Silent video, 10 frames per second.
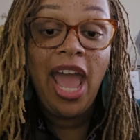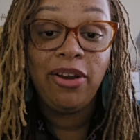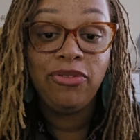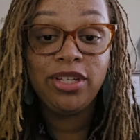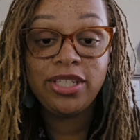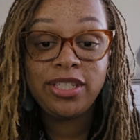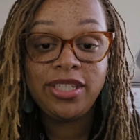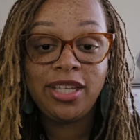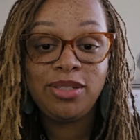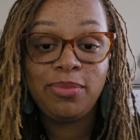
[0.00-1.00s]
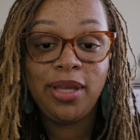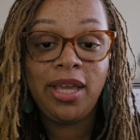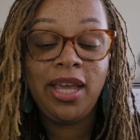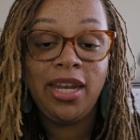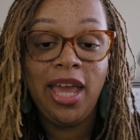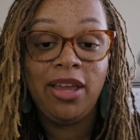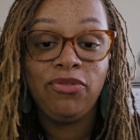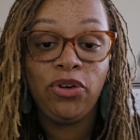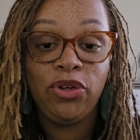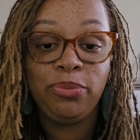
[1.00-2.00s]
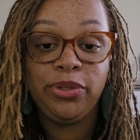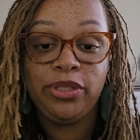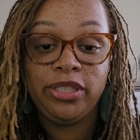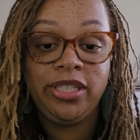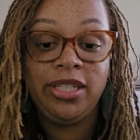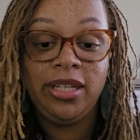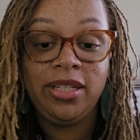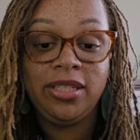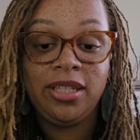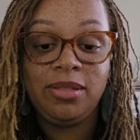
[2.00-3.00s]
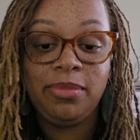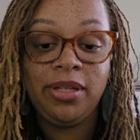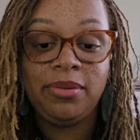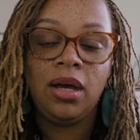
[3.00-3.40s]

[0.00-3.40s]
a risk assessment and a vulnerability assessment.